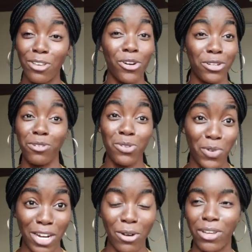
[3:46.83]
You already know the
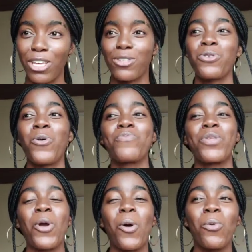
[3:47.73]
winner. Okay, so
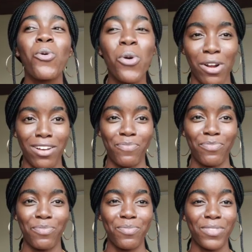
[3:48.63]
wool
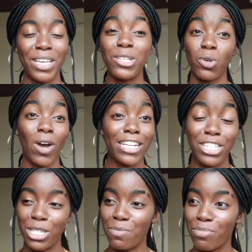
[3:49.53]
is quite
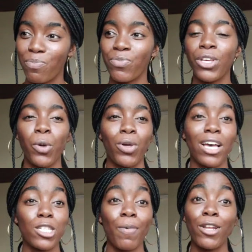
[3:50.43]
cheap. You
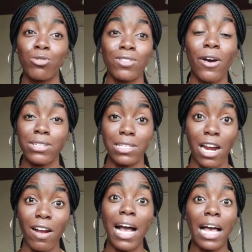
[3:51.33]
can spend 2,000
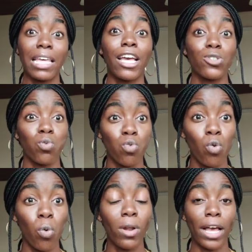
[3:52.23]
naira and get
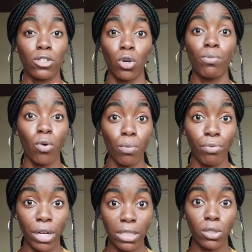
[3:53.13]
wool, like jumbo
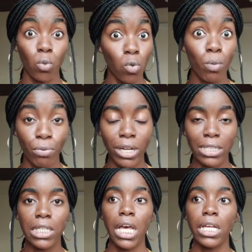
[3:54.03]
braids, wool
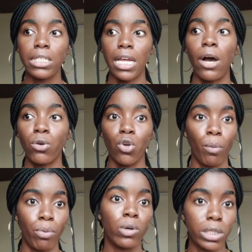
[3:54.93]
braids down your
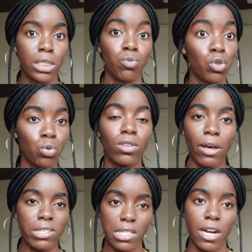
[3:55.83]
butt with
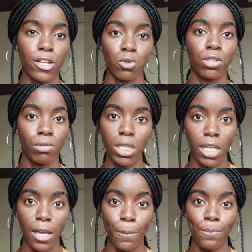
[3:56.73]
2,000 naira to
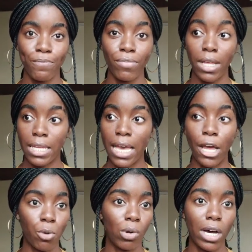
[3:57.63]
3k. Yeah,
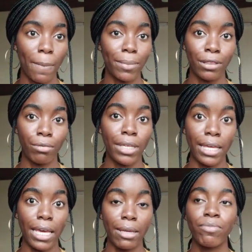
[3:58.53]
no cap,
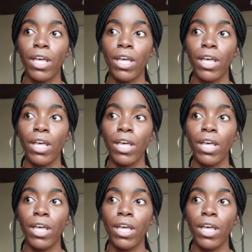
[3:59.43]
3k.